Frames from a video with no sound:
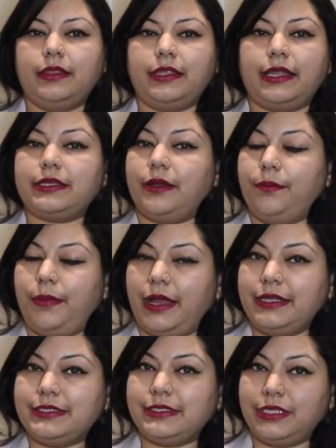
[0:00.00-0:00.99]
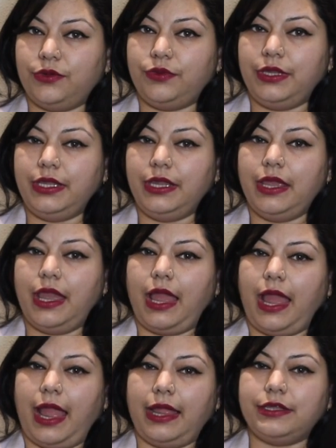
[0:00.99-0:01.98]
that combines theory
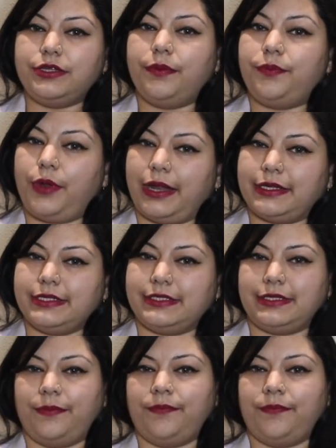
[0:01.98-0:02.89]
and practice.